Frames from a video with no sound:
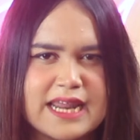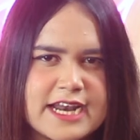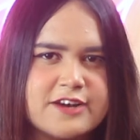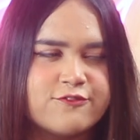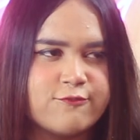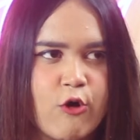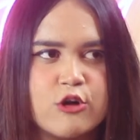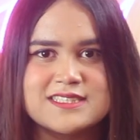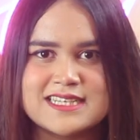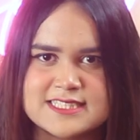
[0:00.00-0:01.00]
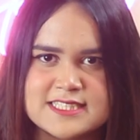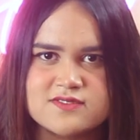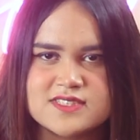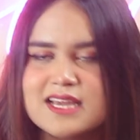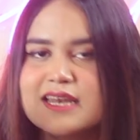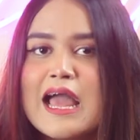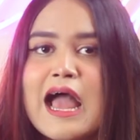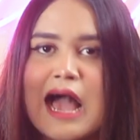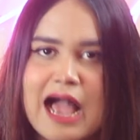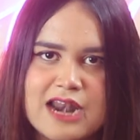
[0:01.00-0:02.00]
great for sensitive skin,
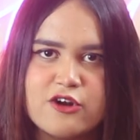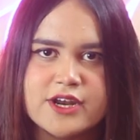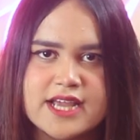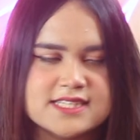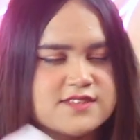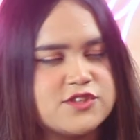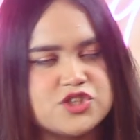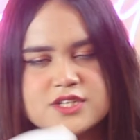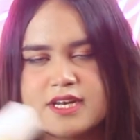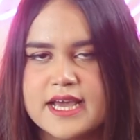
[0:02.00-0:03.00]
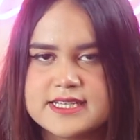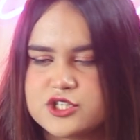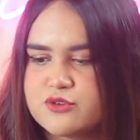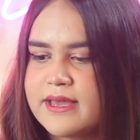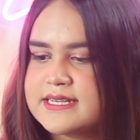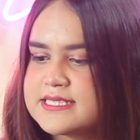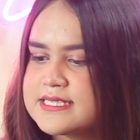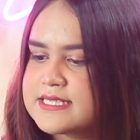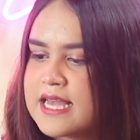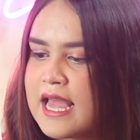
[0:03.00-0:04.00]
hyaluronic acid, which is a nice
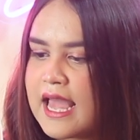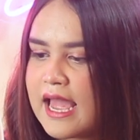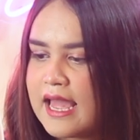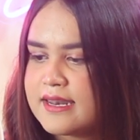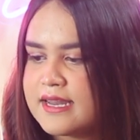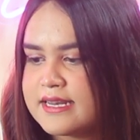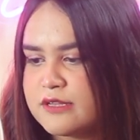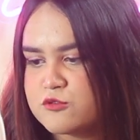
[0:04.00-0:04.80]
humectant, and it